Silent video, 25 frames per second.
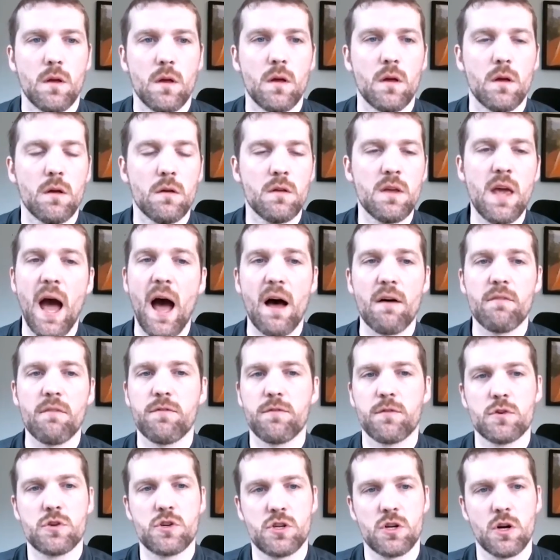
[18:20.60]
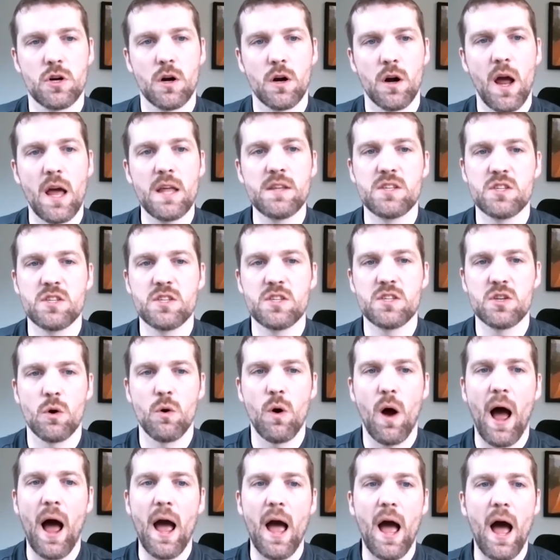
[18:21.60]
Yeah, for sure. And so,
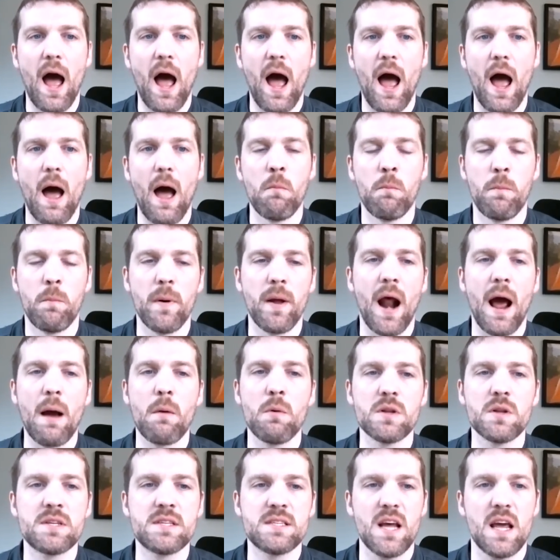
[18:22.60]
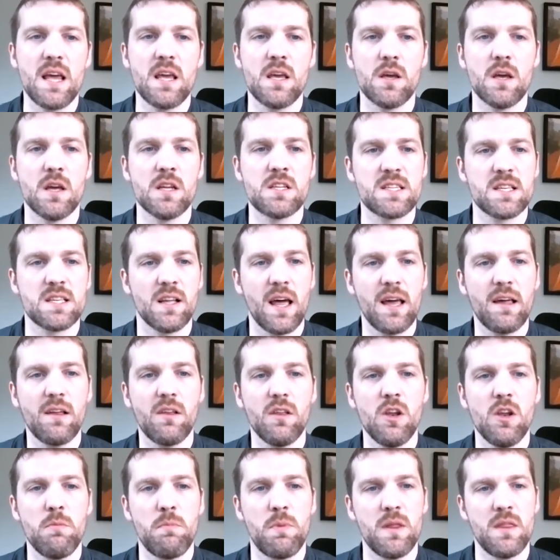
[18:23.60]
but I would say it's likely
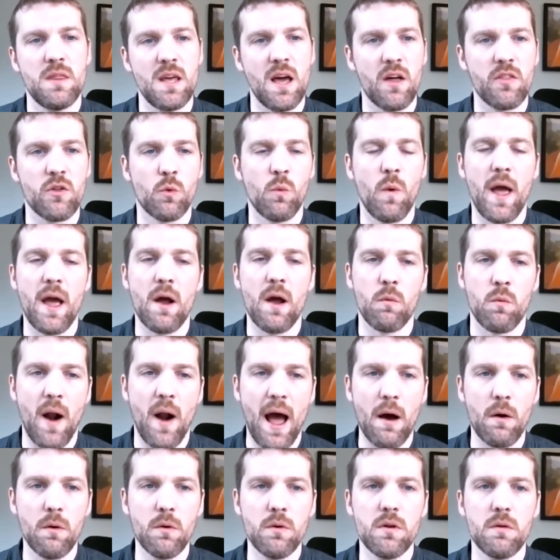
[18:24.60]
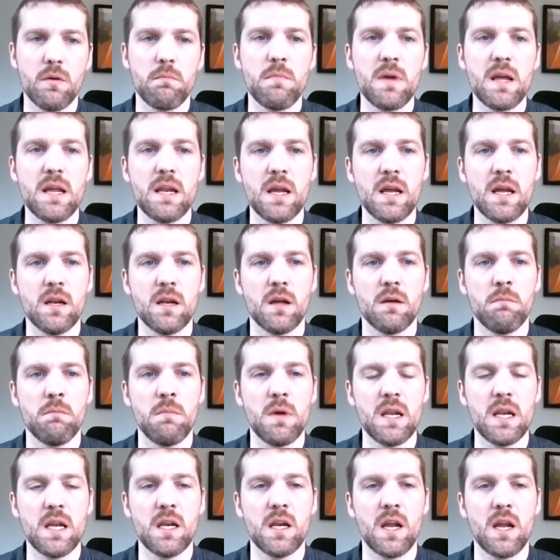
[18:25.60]
to be the other way around, meaning
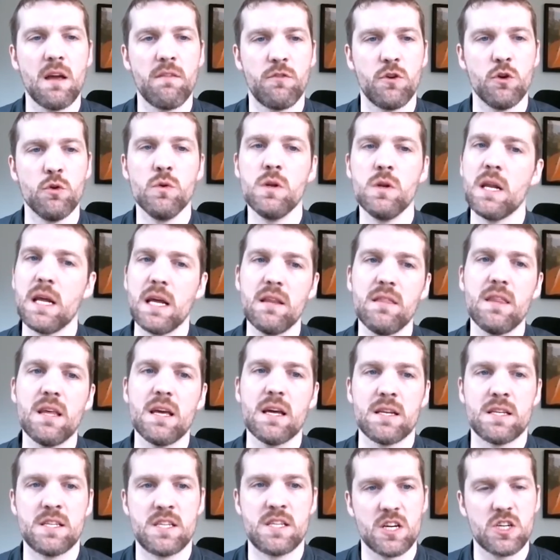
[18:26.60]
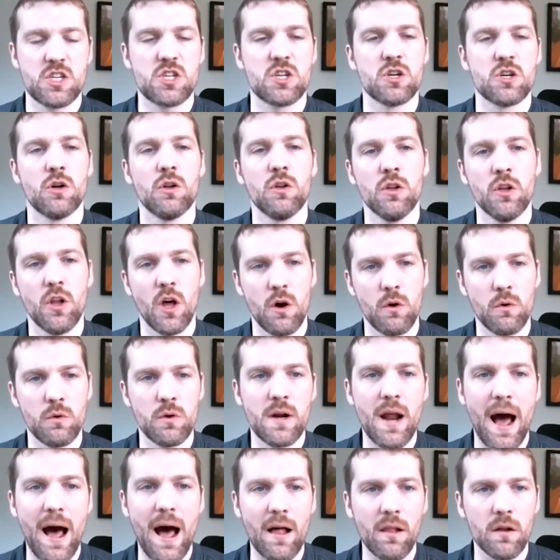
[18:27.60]
if you need the additional loan
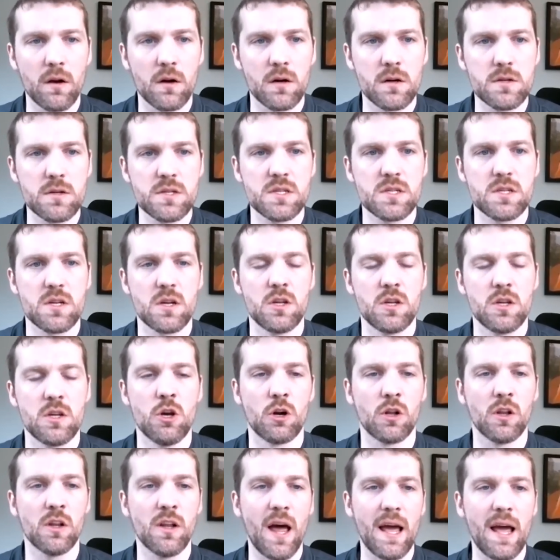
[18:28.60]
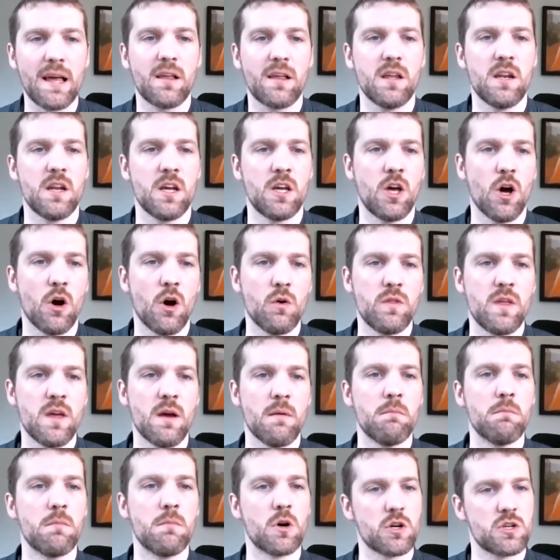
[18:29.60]
dollars, you're likely to go the
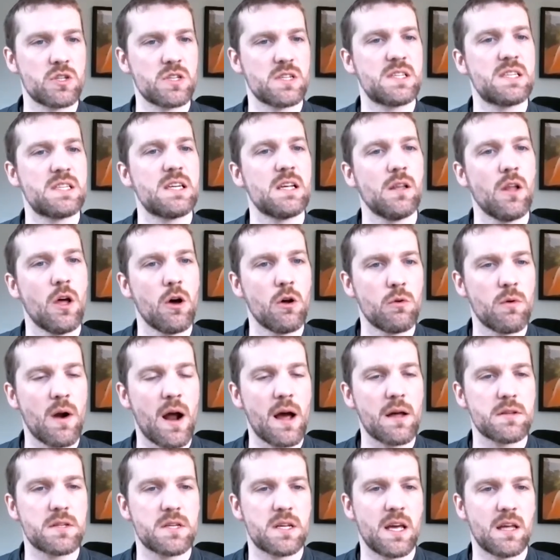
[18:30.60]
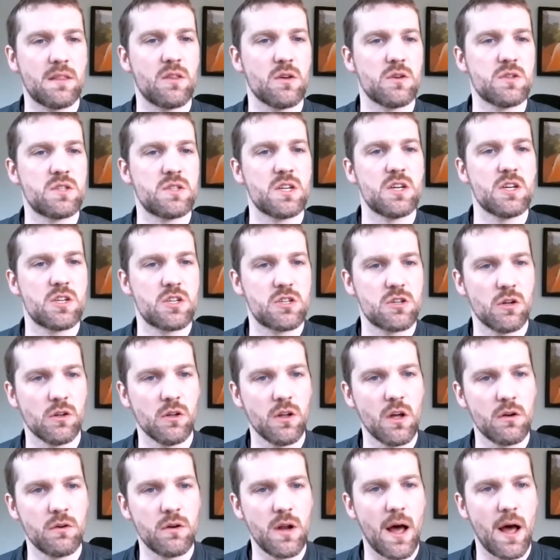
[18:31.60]
emergency loan route to get those additional
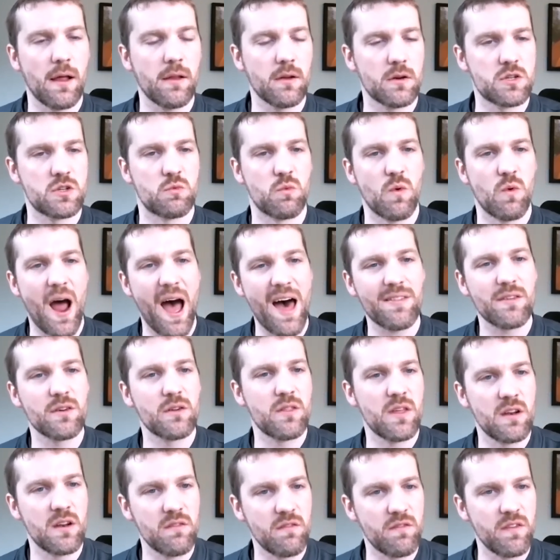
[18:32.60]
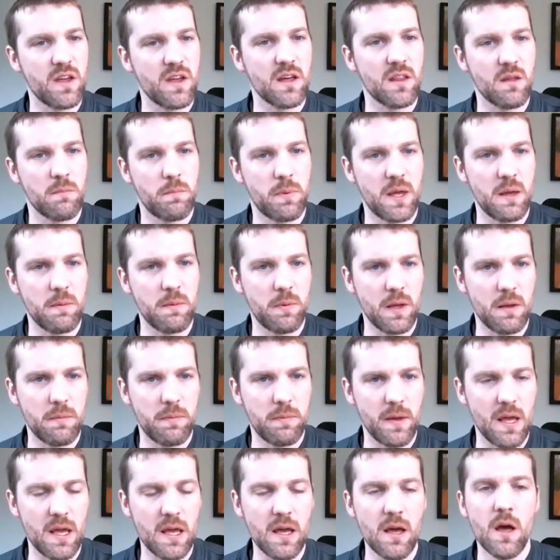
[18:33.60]
loan dollars rather than via the
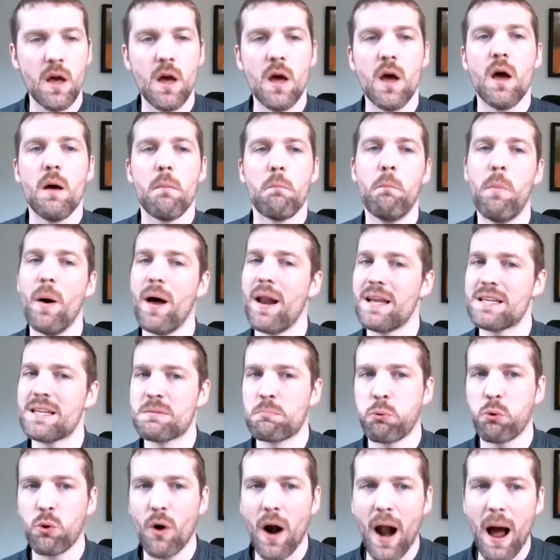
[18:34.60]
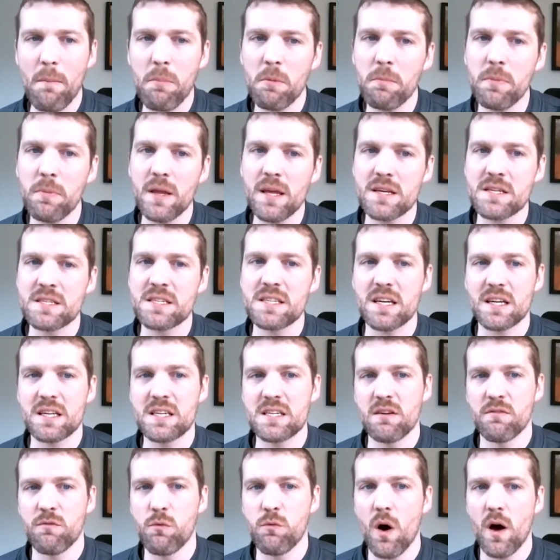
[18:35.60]
PPP. But it's probably a 6
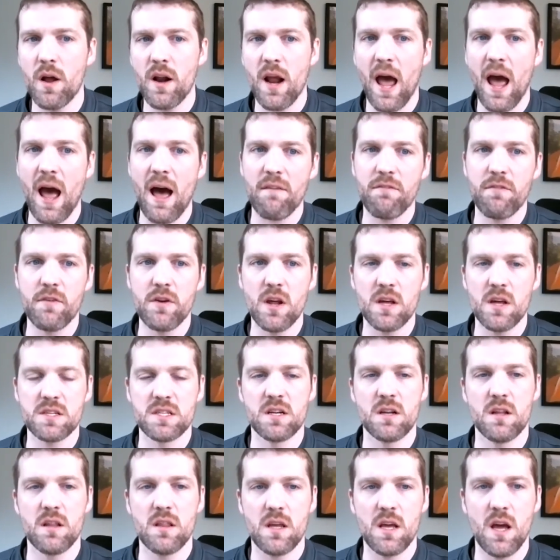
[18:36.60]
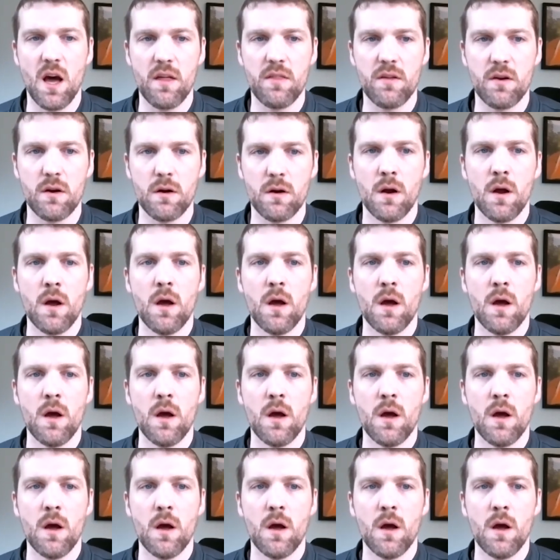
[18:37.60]
of one, a half a dozen of the other.